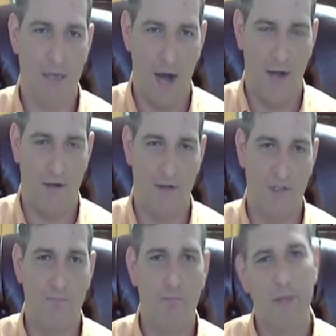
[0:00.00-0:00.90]

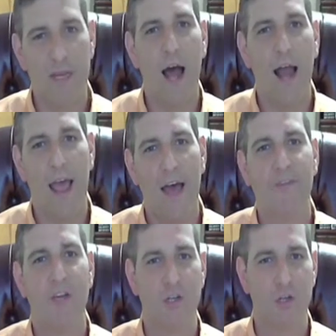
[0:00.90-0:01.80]
but not
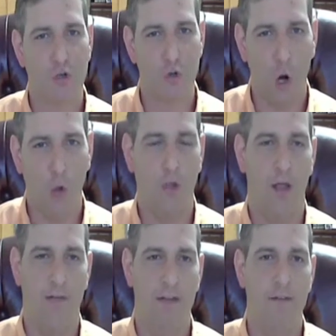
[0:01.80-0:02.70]
have
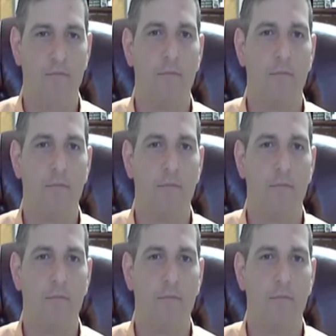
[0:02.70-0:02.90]
control of it,